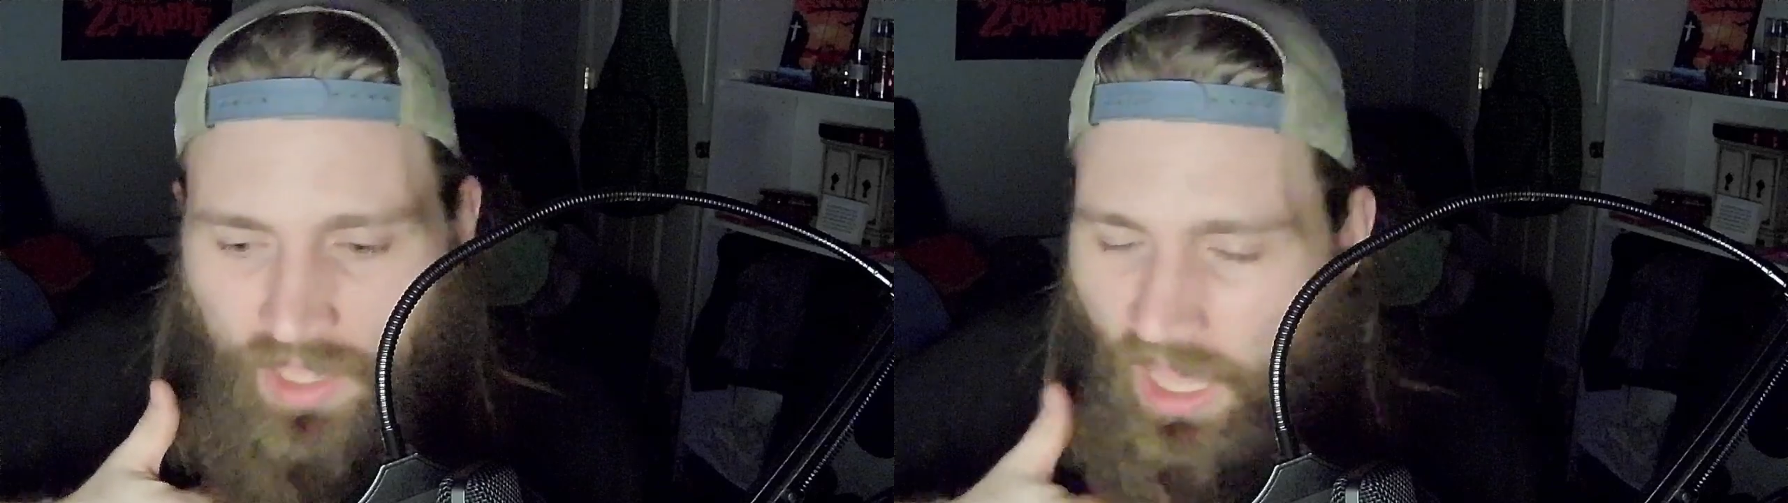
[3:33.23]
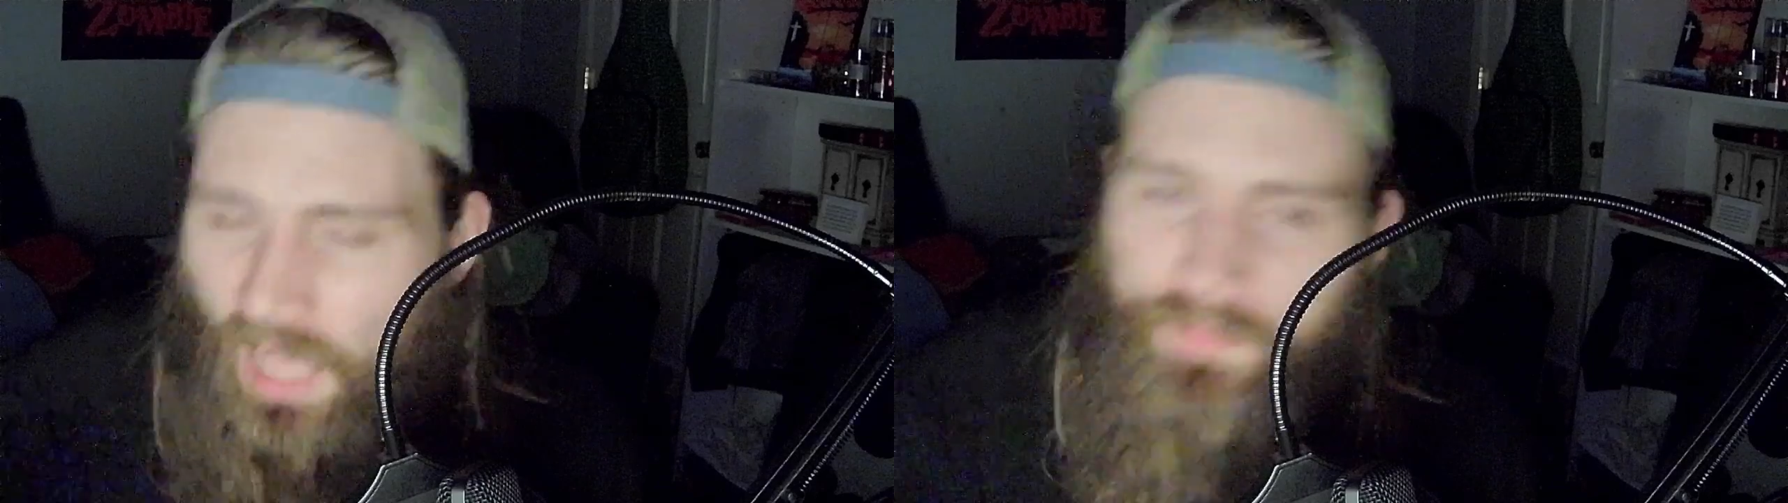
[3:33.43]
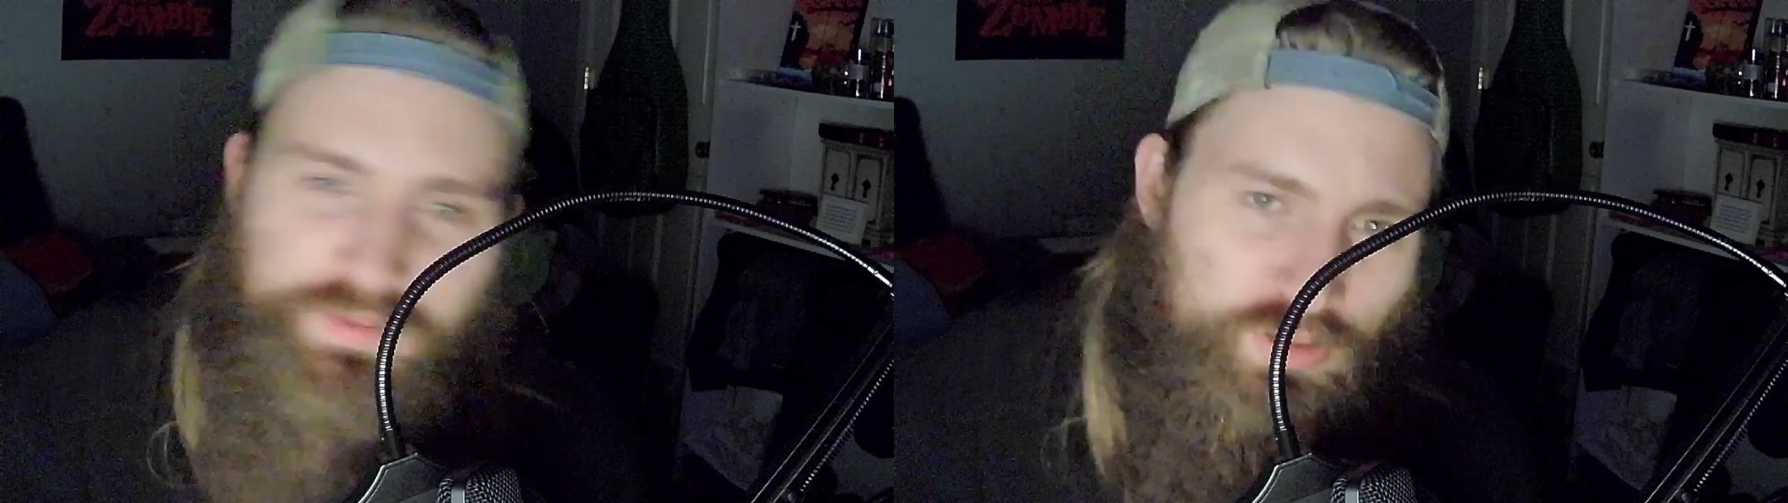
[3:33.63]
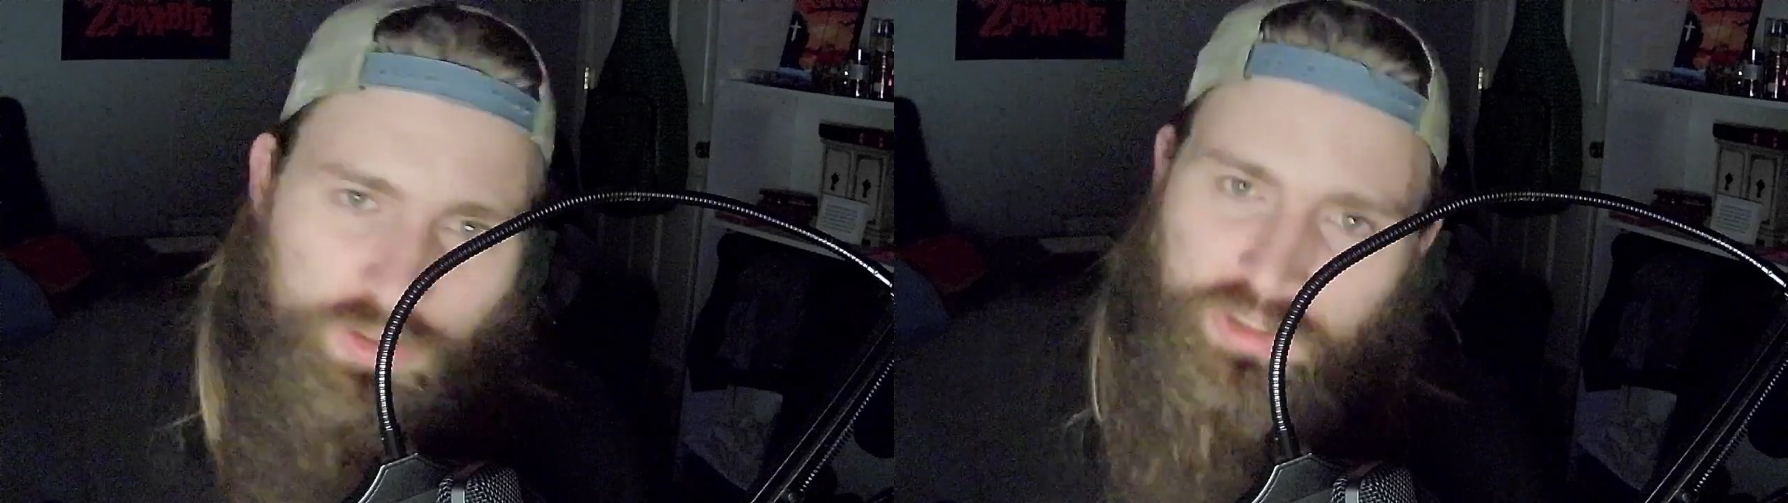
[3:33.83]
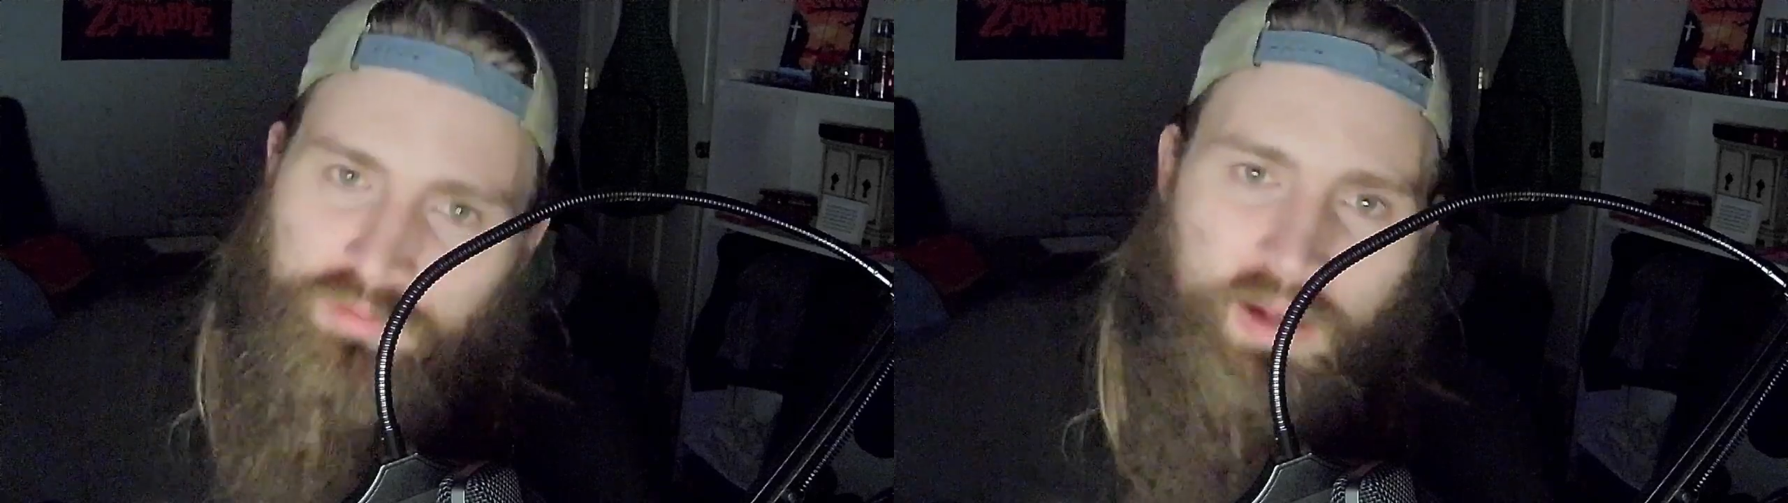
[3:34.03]

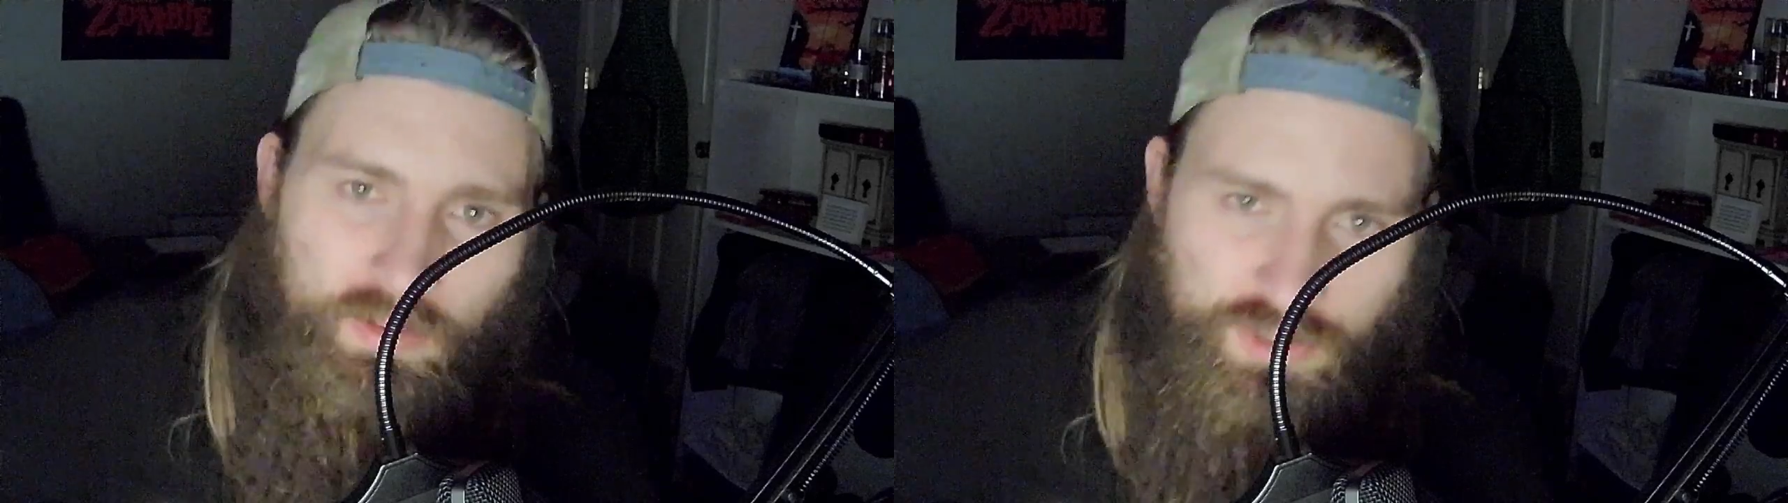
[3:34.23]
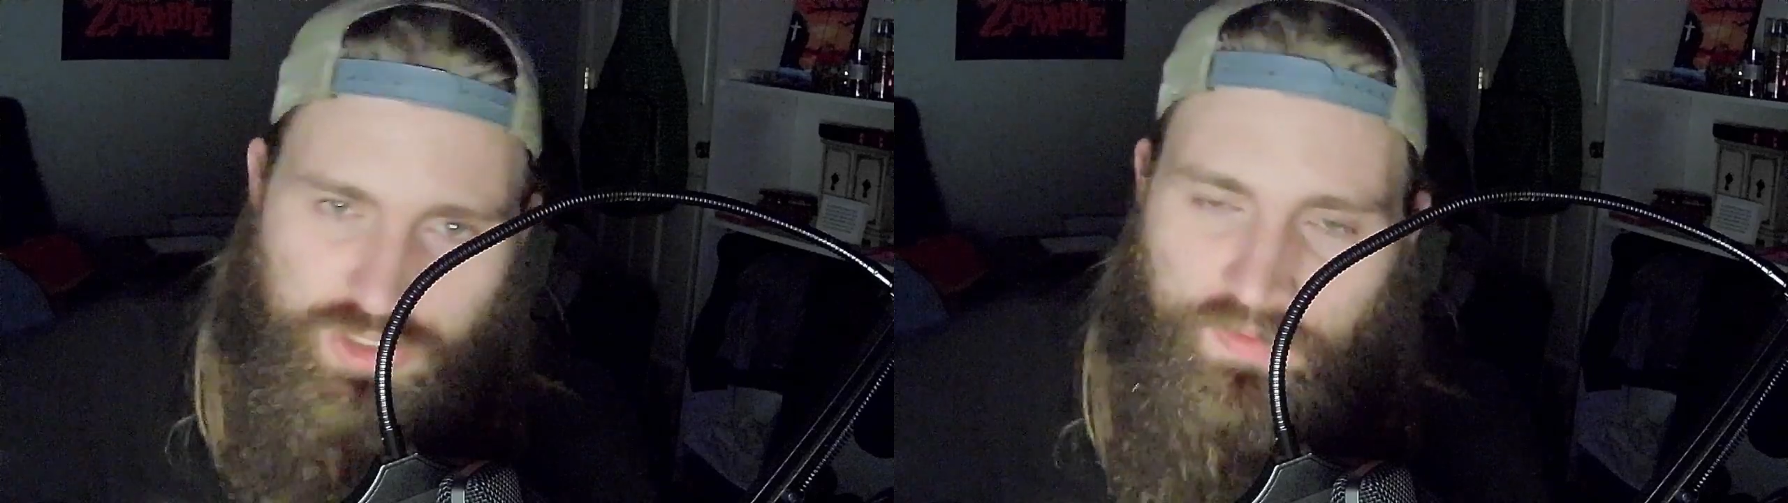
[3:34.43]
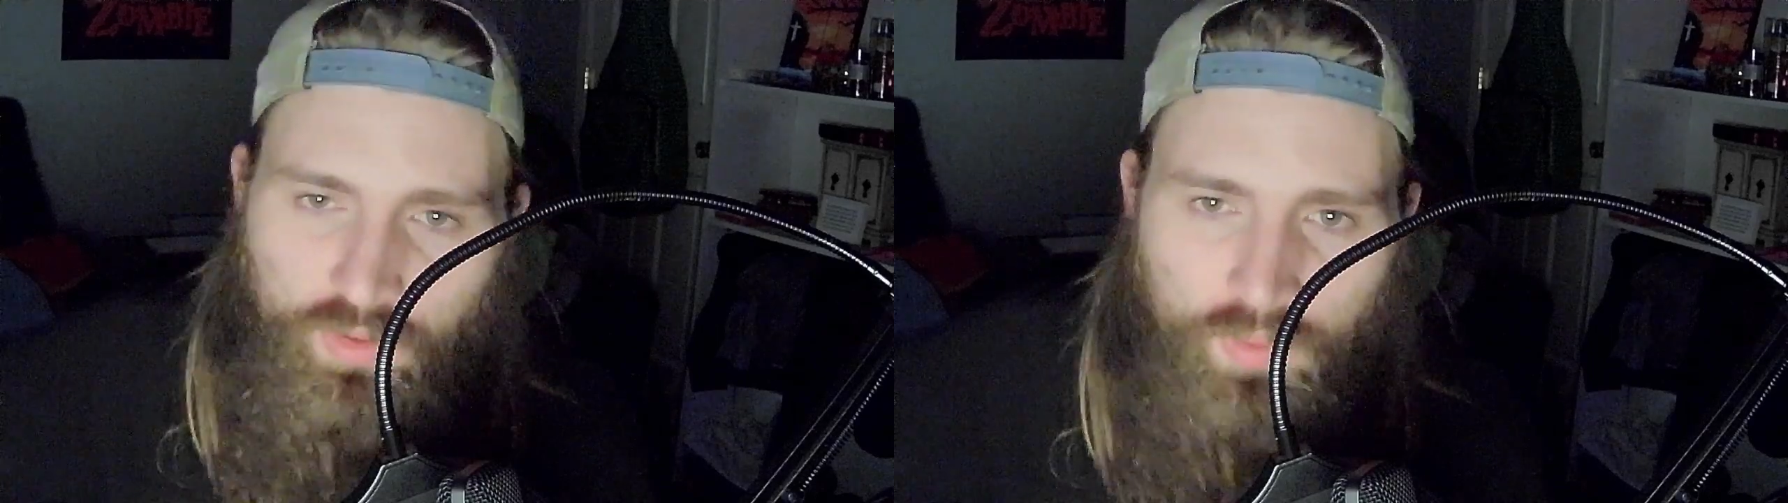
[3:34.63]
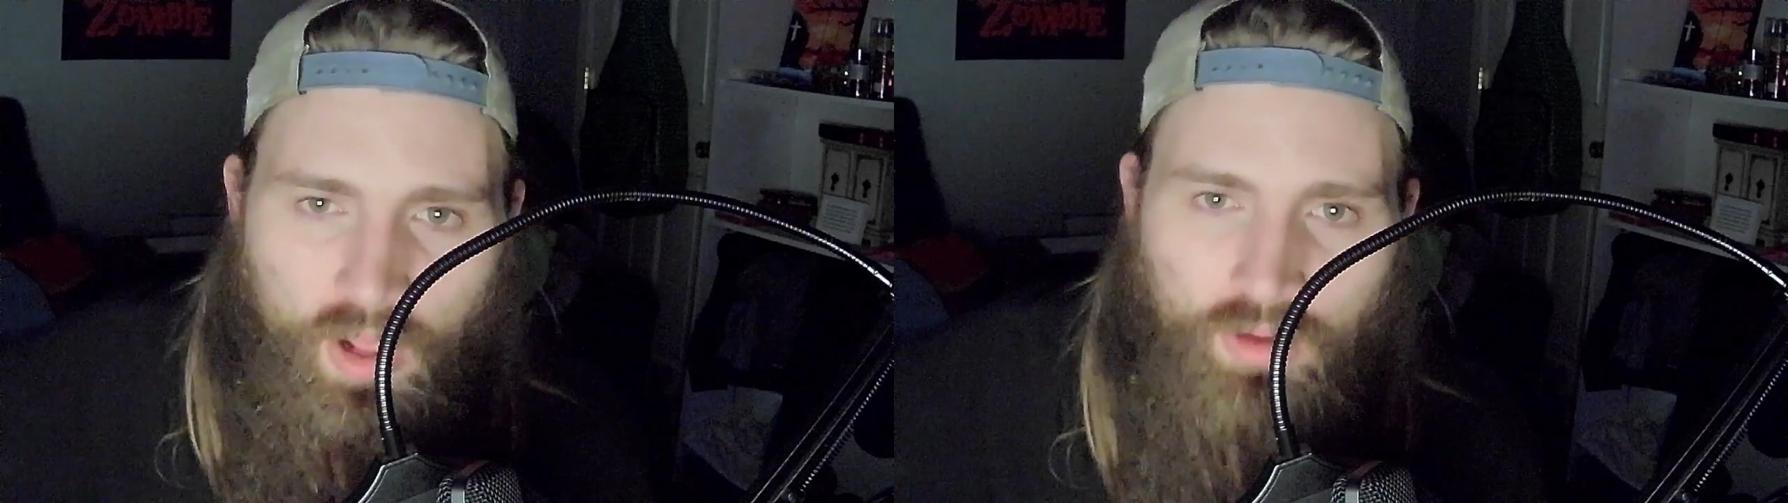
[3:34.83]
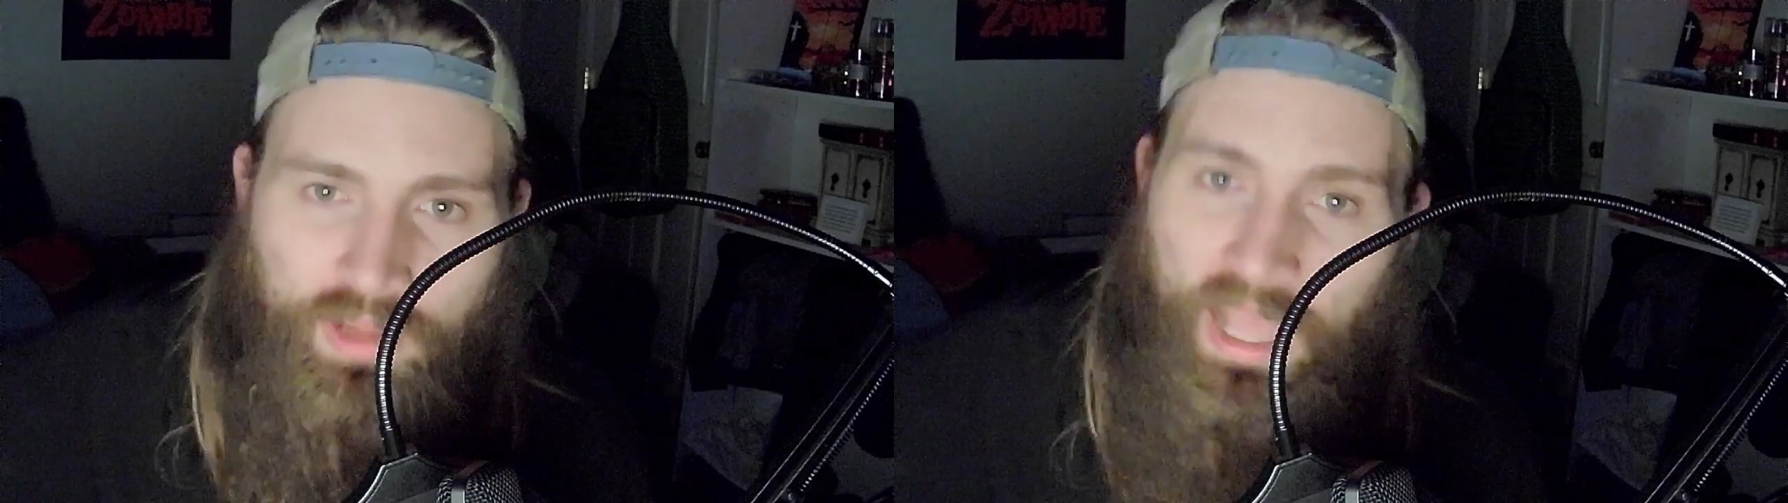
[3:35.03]
absolutely demolished on the ground.